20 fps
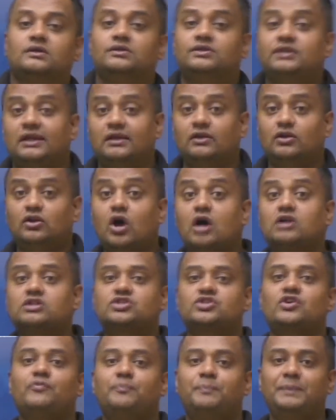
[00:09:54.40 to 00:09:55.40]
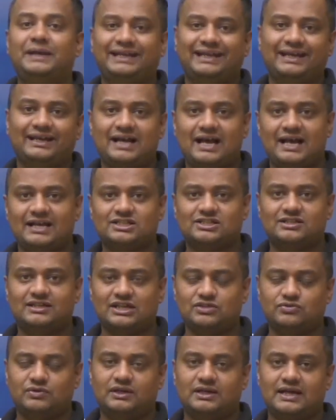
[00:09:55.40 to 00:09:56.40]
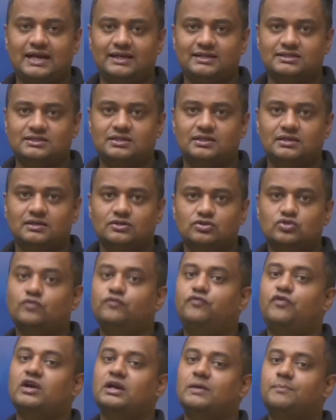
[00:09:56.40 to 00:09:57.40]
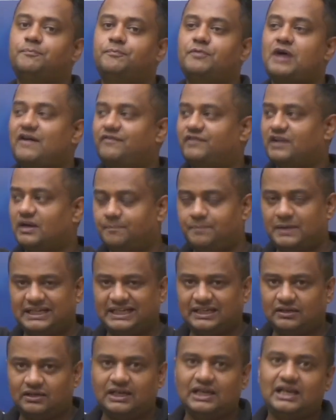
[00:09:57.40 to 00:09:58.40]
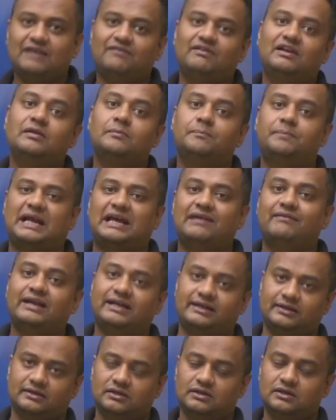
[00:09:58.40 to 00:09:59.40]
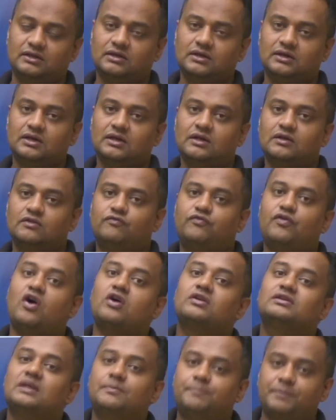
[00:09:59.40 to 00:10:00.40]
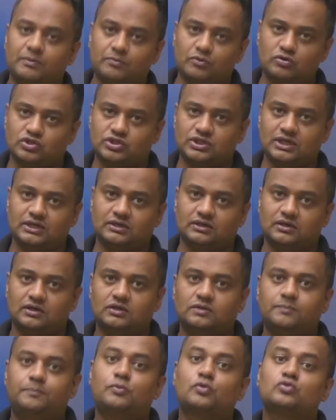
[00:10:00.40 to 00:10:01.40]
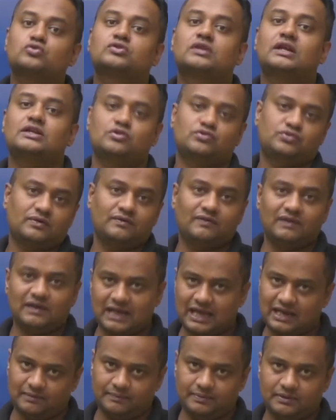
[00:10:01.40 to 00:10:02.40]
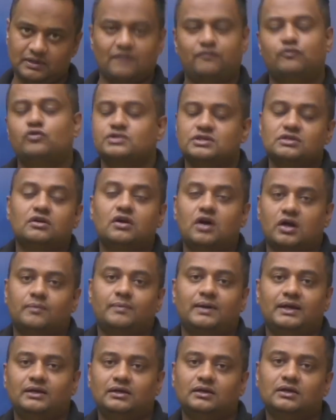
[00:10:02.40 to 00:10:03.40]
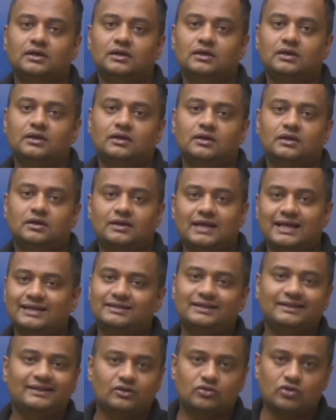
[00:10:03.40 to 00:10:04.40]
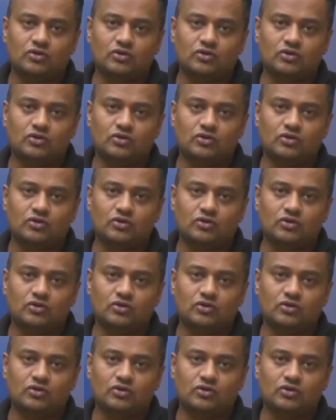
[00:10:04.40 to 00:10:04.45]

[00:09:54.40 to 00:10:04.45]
there are lots of BTECH guys, graduate guys. So for a, after a particular level in private, for the promotion, post-graduation will help. Of course, in government, neither your